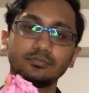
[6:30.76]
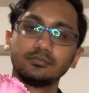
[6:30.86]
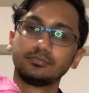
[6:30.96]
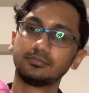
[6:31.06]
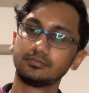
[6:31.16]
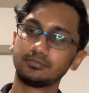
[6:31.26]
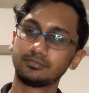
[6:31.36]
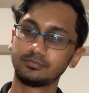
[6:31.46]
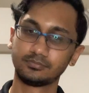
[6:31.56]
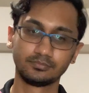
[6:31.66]

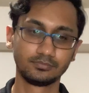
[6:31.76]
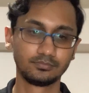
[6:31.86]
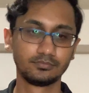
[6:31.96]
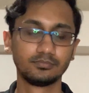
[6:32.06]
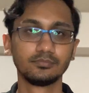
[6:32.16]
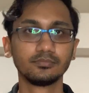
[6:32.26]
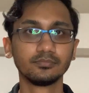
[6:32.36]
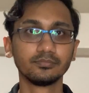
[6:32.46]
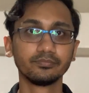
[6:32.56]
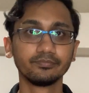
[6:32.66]

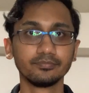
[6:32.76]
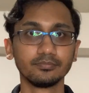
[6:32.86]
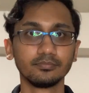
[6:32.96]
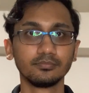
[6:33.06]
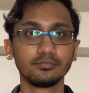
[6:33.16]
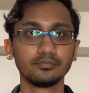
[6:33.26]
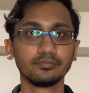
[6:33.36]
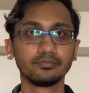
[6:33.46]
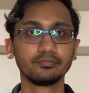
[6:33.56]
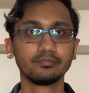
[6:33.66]

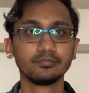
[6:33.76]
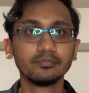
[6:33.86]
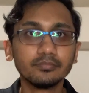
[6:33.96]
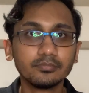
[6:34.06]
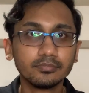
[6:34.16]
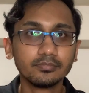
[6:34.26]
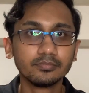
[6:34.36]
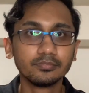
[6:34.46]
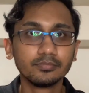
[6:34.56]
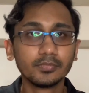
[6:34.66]

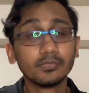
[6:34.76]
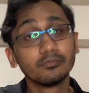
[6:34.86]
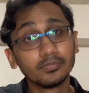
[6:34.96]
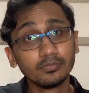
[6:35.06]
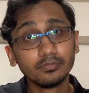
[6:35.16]
(no one is talking)